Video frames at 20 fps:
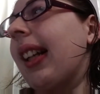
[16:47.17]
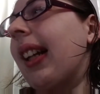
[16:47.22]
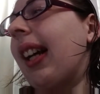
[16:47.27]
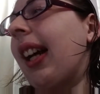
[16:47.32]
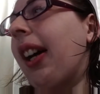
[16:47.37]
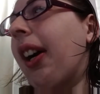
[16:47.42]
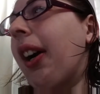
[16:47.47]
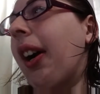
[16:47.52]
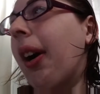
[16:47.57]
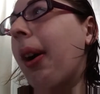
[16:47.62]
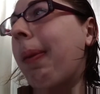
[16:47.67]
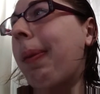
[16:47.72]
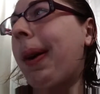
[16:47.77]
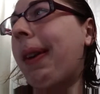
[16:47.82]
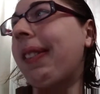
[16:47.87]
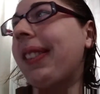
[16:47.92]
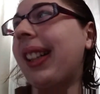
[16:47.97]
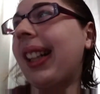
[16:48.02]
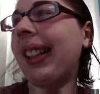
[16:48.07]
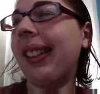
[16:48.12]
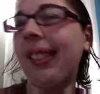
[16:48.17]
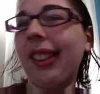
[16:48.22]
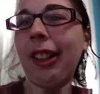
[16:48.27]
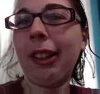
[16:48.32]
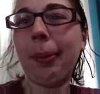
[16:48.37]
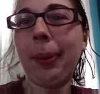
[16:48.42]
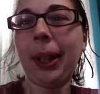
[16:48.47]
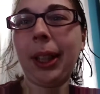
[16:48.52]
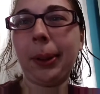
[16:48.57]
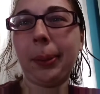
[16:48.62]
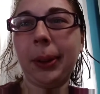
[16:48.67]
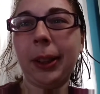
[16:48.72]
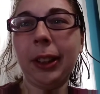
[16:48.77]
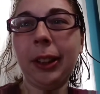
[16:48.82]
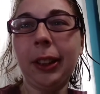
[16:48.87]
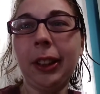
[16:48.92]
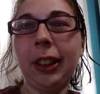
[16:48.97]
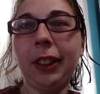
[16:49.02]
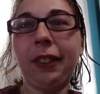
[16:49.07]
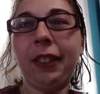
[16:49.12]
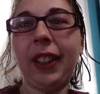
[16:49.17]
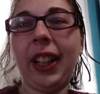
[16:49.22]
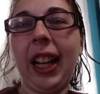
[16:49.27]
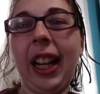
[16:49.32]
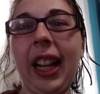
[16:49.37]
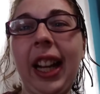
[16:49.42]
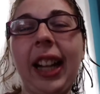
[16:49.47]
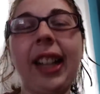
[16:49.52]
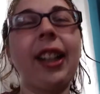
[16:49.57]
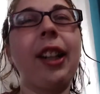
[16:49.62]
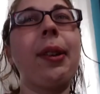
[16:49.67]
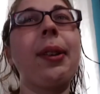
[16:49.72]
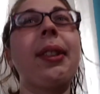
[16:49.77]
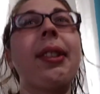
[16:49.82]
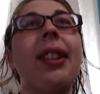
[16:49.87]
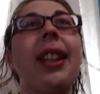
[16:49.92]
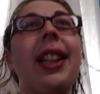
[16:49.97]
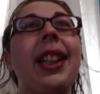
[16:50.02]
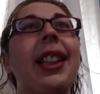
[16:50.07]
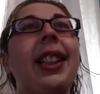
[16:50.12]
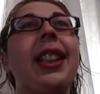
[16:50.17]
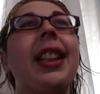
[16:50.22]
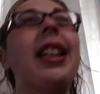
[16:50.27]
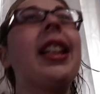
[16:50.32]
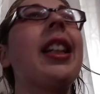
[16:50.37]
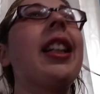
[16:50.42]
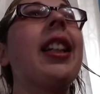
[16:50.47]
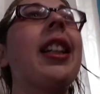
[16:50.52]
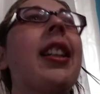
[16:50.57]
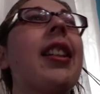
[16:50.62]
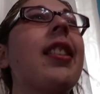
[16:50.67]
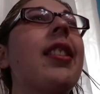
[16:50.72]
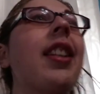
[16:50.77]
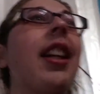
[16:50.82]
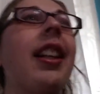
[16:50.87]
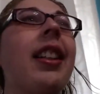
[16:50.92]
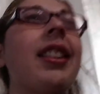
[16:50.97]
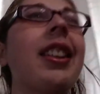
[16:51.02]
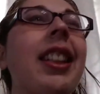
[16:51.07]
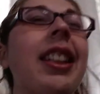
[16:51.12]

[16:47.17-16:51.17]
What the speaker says: hope everything's on my computer. If not, I can always, like, check the